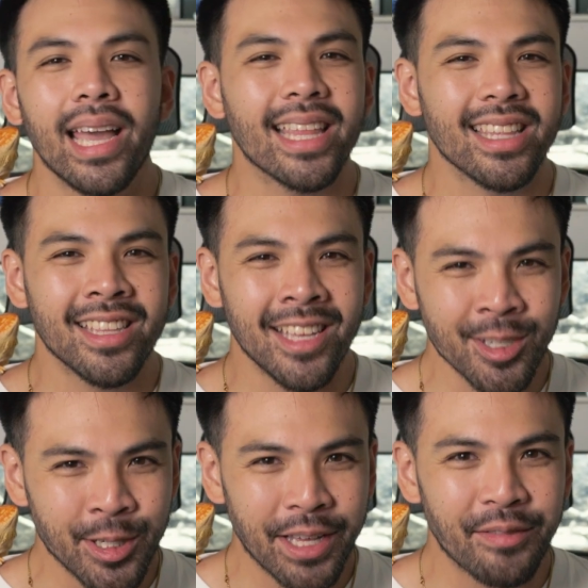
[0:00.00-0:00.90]
And an
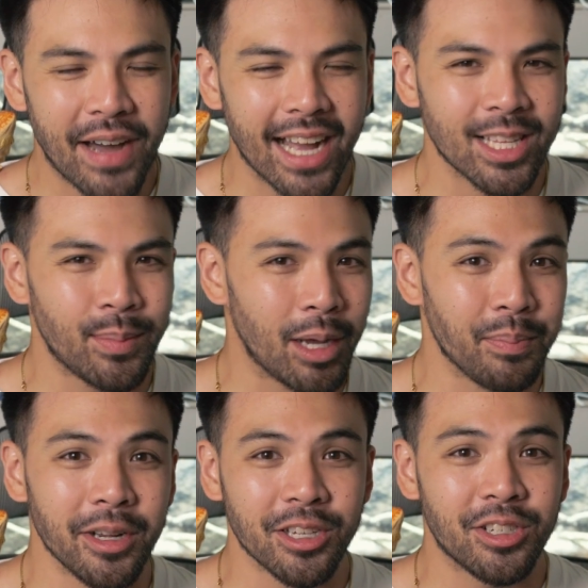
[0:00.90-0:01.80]
interesting fact about
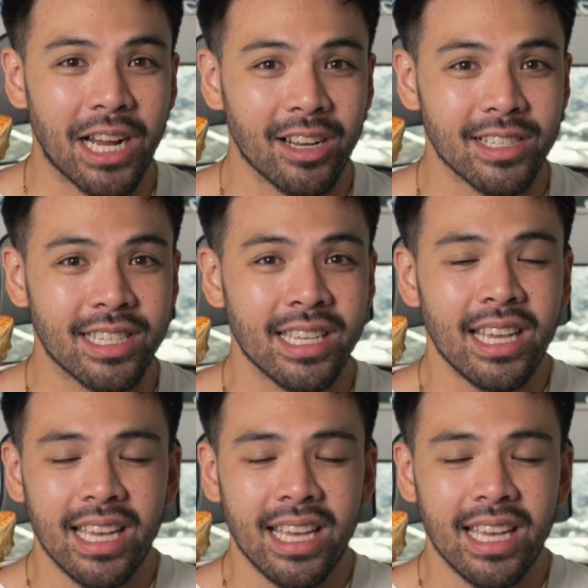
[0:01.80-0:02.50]
bearded dragons